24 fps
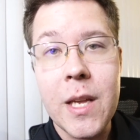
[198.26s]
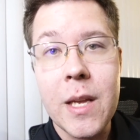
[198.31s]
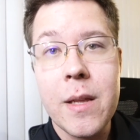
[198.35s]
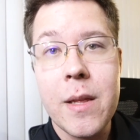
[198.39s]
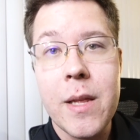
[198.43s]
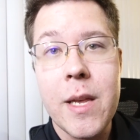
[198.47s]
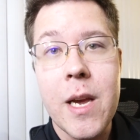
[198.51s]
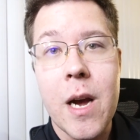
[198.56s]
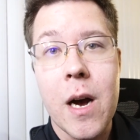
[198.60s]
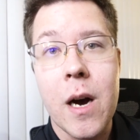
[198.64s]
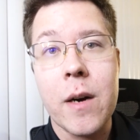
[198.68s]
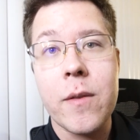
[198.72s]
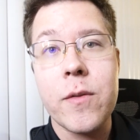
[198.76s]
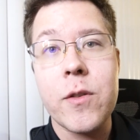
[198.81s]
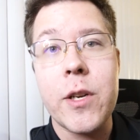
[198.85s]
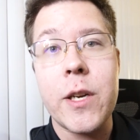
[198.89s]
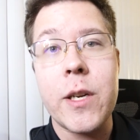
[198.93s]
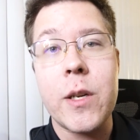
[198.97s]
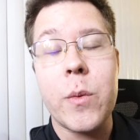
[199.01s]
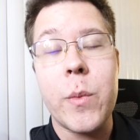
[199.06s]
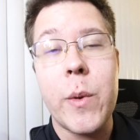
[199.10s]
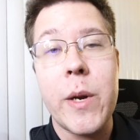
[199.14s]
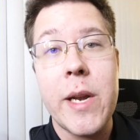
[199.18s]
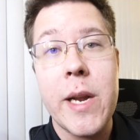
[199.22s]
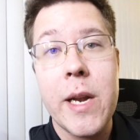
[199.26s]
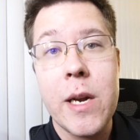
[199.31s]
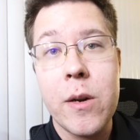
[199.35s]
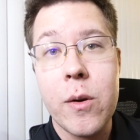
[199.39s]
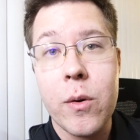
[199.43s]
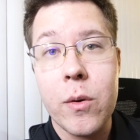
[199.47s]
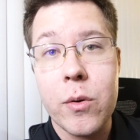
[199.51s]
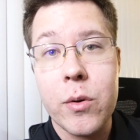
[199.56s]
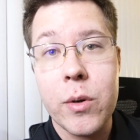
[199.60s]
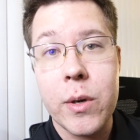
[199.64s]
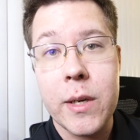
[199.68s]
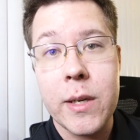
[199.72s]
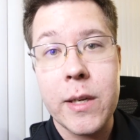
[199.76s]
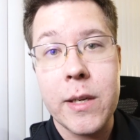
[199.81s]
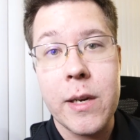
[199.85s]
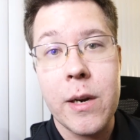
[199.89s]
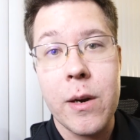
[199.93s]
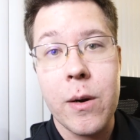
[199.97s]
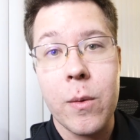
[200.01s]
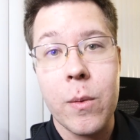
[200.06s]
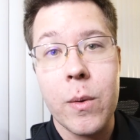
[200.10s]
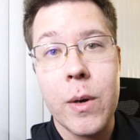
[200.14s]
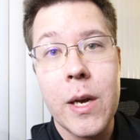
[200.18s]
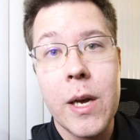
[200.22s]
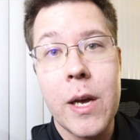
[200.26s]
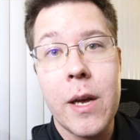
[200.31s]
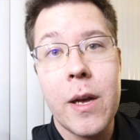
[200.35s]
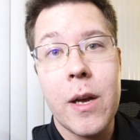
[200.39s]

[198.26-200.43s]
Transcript: The off chance we did go to a casino